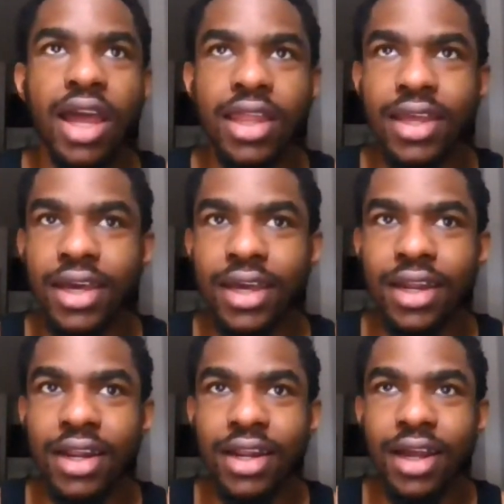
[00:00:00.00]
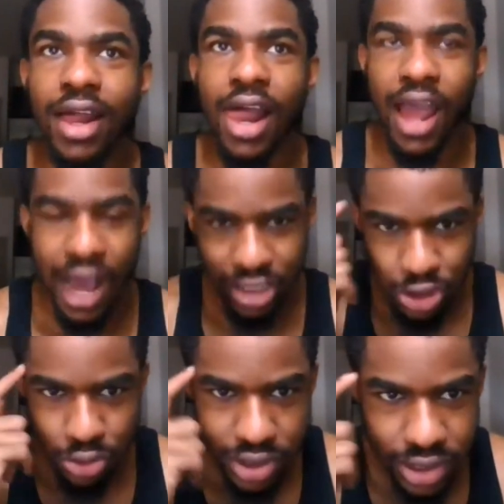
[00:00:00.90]
And then as
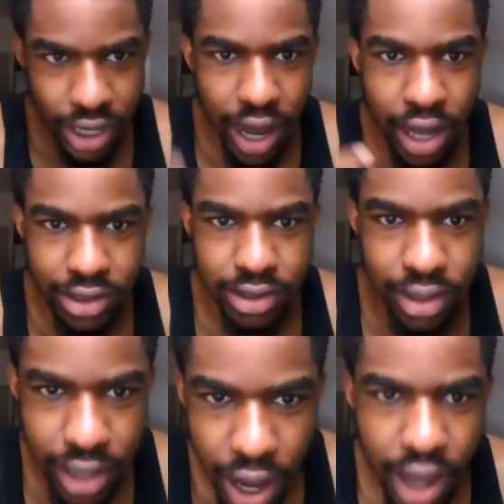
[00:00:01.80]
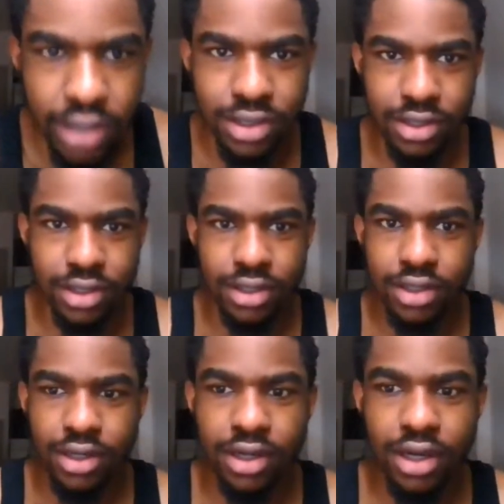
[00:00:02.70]
soon as I asked that,
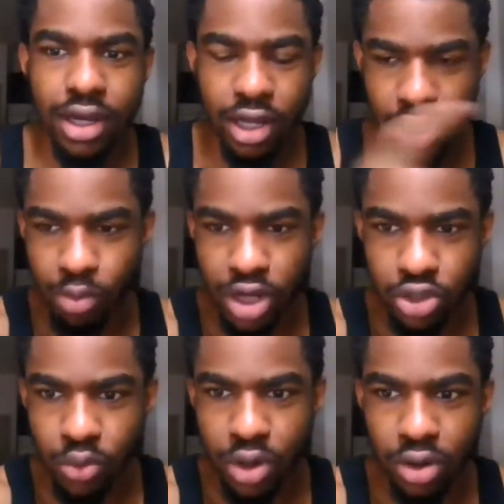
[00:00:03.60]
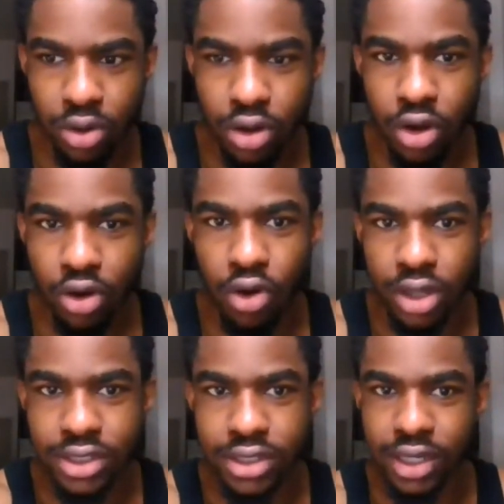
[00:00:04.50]
the metro rail
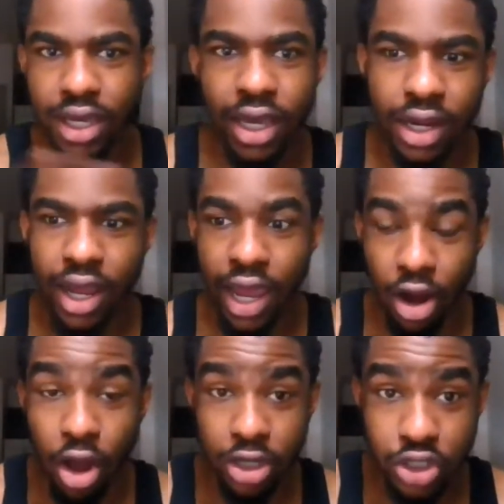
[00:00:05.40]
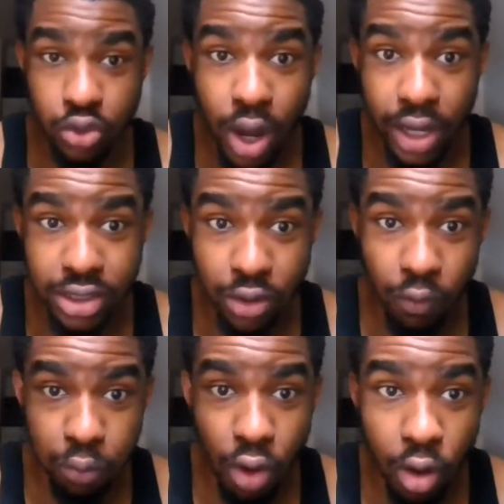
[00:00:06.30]
crosses again and honks twice.
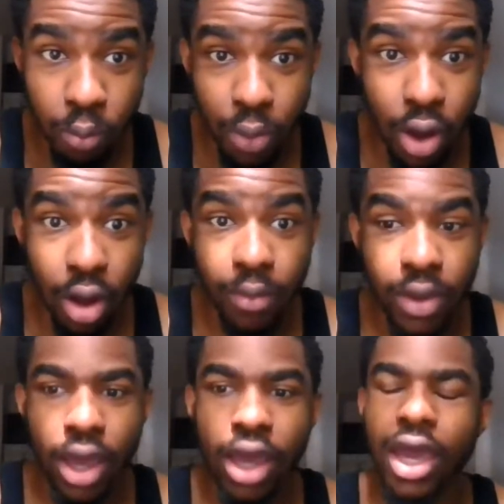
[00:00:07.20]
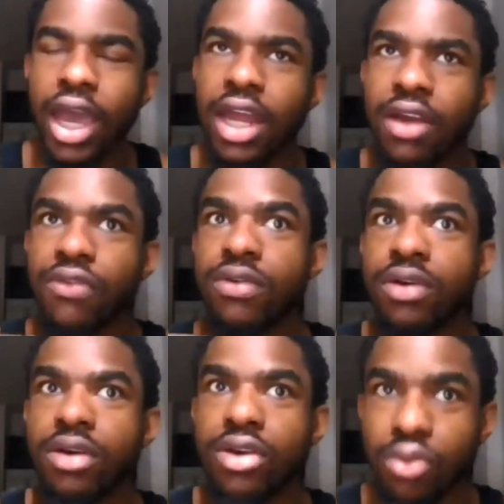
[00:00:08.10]
Boom, boom. And if
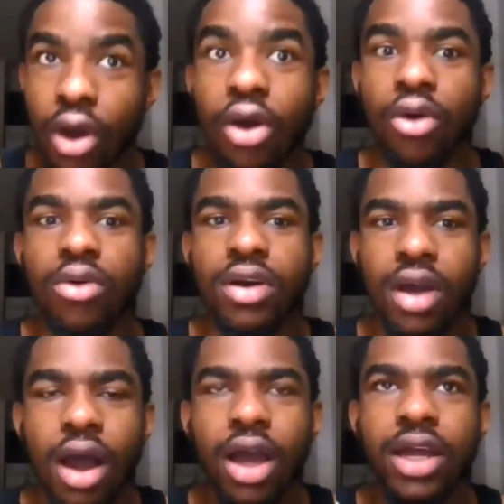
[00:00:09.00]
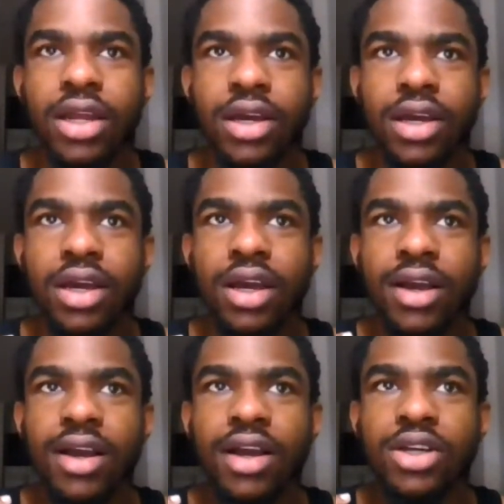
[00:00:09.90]
you know, God
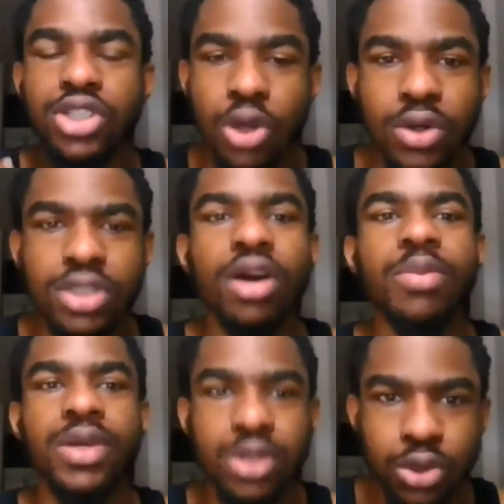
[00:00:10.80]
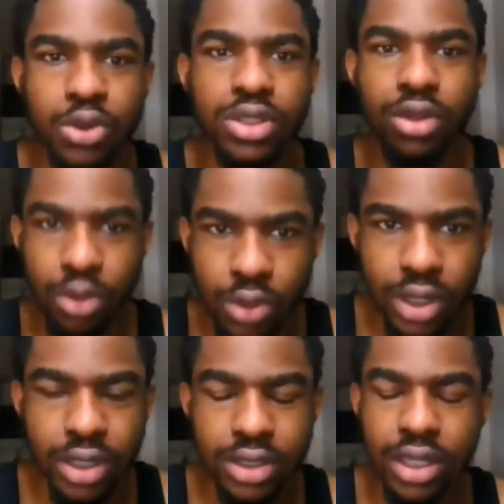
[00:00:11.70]
shows up in twos and
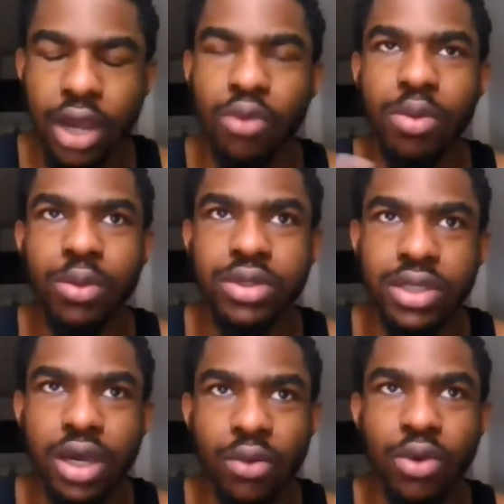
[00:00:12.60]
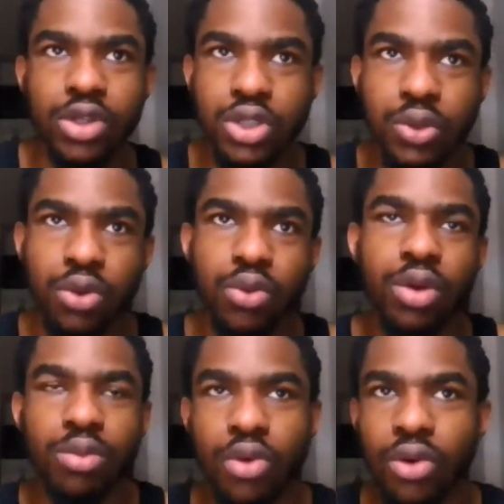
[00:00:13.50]
threes, like where people say where two or
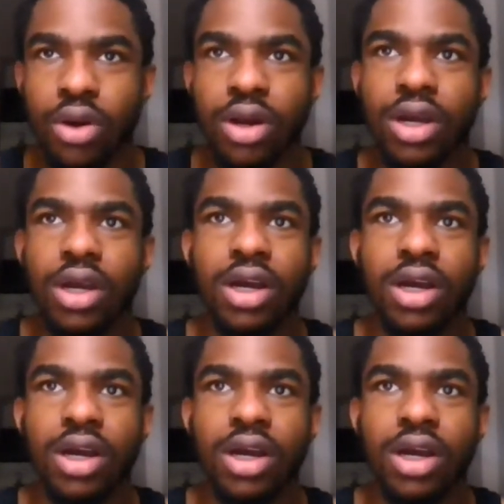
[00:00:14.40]
three or more